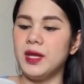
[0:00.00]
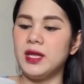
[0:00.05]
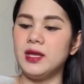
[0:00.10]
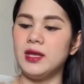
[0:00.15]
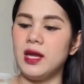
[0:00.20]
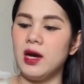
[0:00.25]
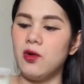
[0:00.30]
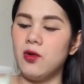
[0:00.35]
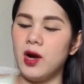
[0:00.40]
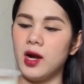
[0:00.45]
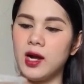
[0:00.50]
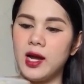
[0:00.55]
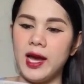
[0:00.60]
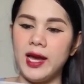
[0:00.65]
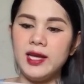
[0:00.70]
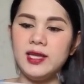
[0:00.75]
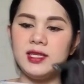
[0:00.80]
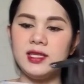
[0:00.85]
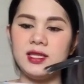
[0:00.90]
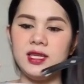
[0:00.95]
But now,
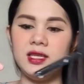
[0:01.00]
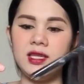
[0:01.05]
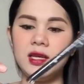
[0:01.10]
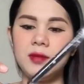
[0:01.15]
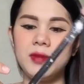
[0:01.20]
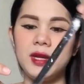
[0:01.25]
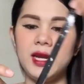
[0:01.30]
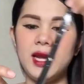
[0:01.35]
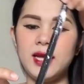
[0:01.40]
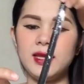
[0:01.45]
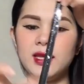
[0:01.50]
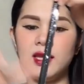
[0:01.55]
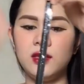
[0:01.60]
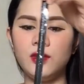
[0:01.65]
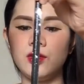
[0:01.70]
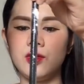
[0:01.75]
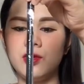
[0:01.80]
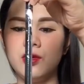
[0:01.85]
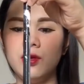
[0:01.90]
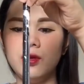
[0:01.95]
guys, titikman
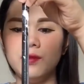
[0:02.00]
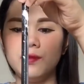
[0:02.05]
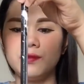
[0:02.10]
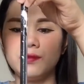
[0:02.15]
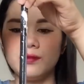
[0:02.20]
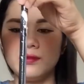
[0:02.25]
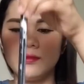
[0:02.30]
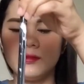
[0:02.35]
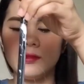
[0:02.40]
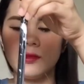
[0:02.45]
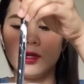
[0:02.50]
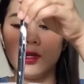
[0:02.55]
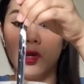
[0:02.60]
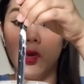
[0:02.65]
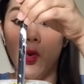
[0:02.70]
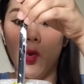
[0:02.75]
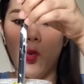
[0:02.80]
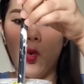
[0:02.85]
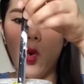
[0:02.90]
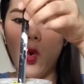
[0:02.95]
natin to.
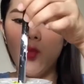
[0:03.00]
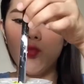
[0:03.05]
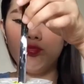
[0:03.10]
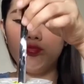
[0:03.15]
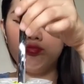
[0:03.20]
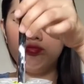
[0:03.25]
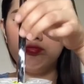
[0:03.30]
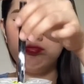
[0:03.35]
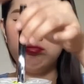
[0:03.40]
Ooh!